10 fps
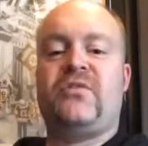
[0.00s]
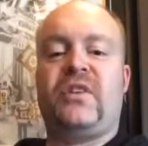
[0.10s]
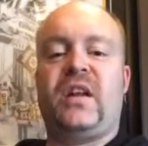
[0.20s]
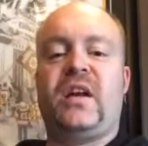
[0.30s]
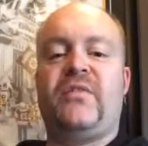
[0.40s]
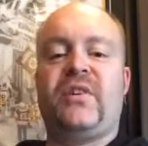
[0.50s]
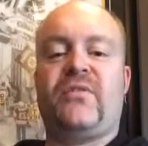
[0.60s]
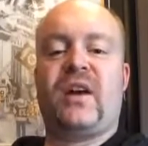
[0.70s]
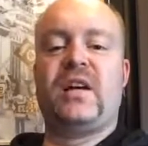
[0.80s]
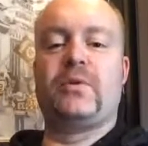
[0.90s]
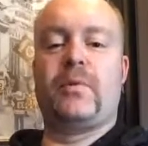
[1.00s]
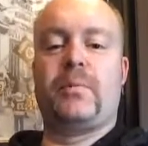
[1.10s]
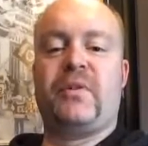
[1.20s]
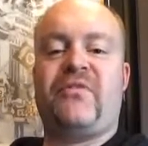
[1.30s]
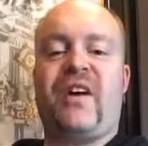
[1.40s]
the Philadelphia Flyers were able to
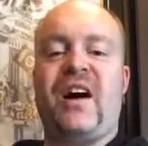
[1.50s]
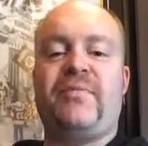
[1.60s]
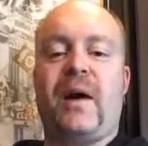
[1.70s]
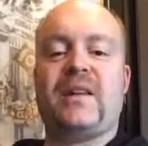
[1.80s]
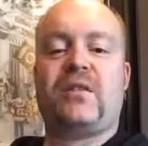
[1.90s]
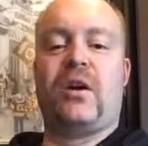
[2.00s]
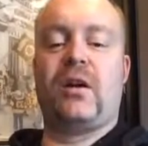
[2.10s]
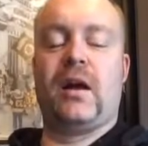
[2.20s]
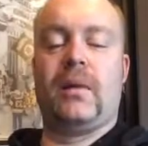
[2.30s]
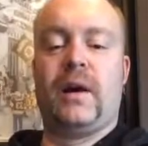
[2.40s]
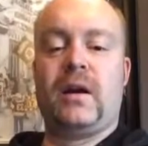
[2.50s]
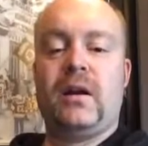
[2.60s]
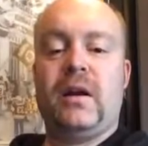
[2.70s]
put five past Connor Hellebuyck